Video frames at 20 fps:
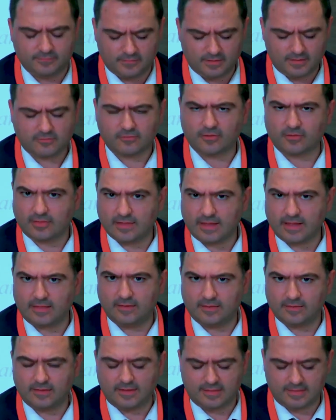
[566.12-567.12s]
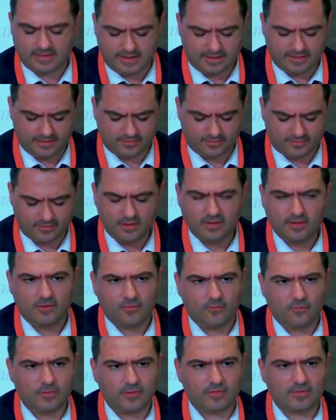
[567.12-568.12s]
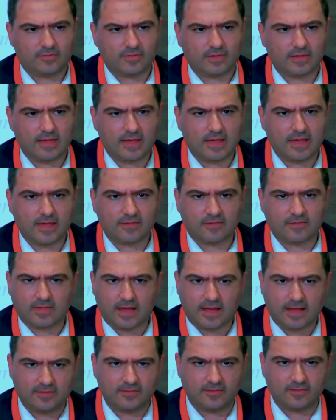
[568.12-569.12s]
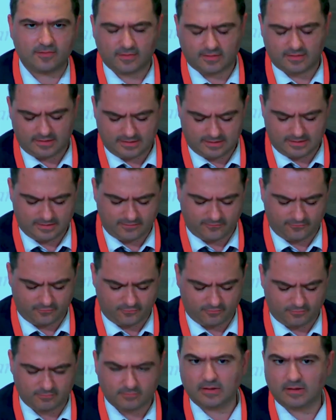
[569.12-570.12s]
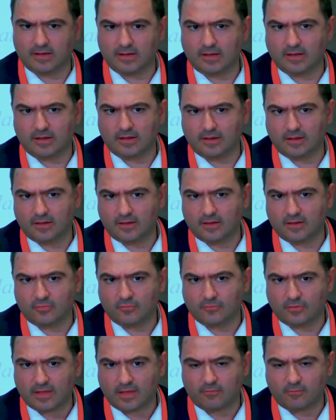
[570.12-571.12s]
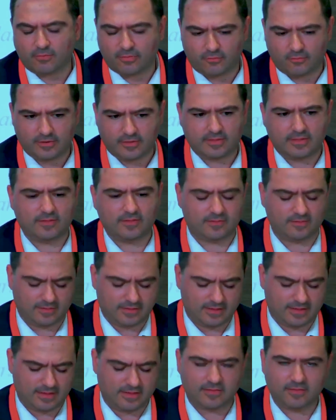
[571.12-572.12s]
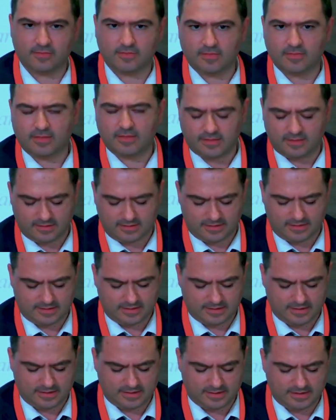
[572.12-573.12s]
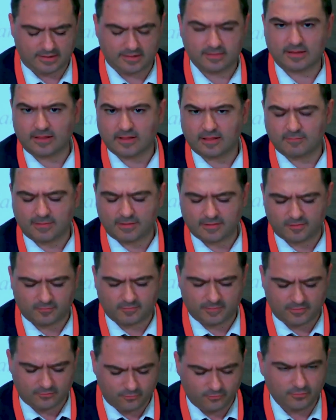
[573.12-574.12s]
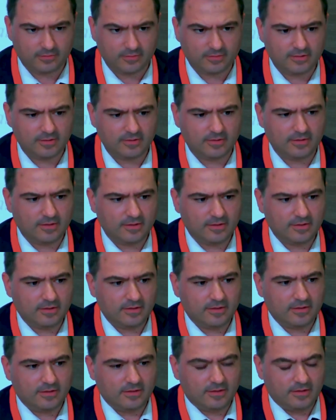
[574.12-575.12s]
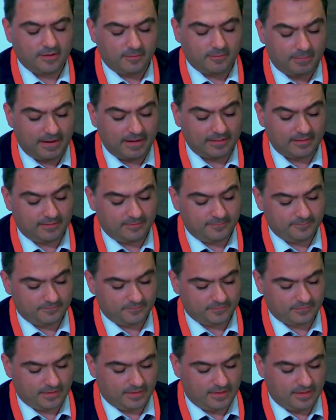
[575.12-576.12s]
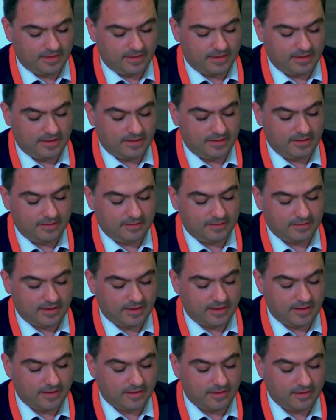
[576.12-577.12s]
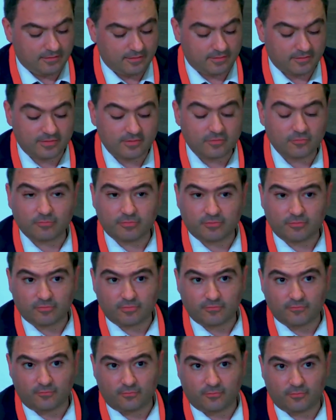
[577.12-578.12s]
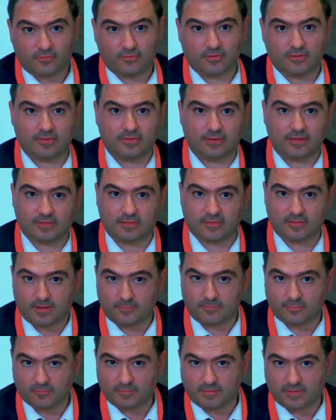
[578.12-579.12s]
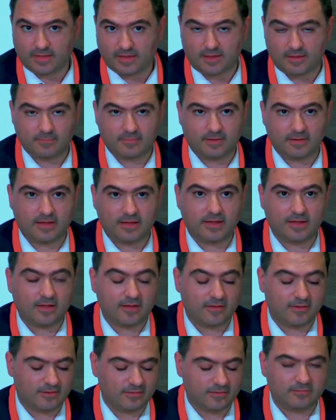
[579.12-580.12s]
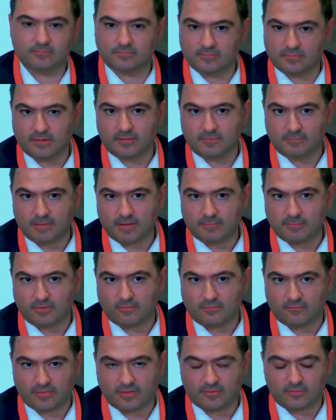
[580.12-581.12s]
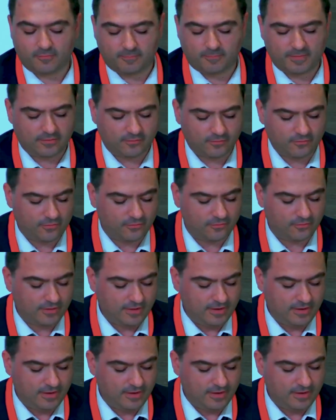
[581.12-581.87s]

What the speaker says: translated in English, which cites from UK authorities the internal management rule. But since 2004, that Cyprus became a member of the European Union,